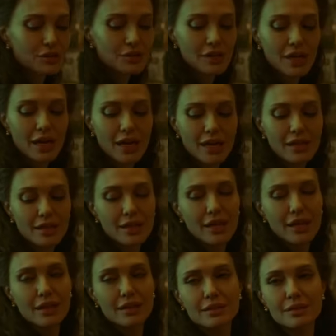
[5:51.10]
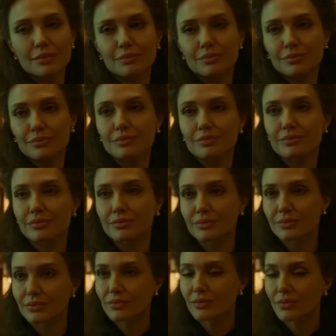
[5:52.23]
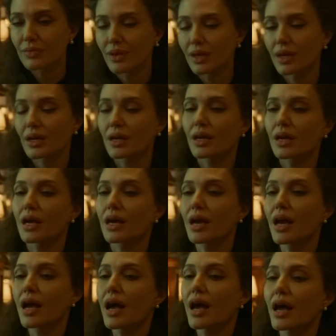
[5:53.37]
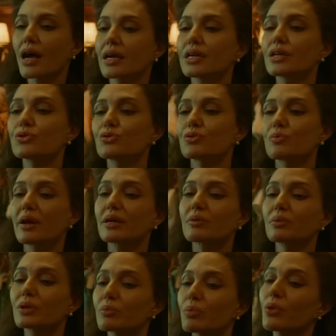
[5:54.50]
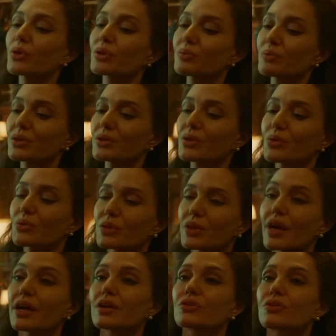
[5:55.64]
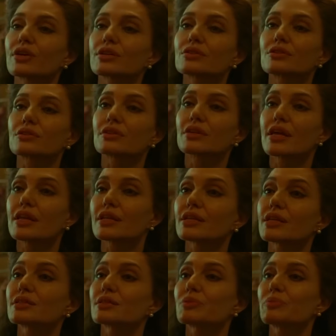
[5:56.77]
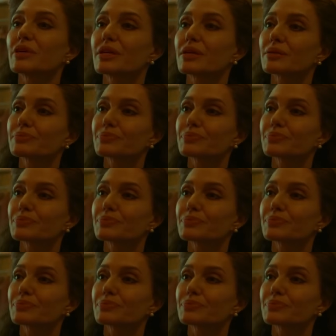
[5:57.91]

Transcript: Angelina Jolie was another highlight of the night, receiving the performer tribute for her portrayal of legendary opera singer Maria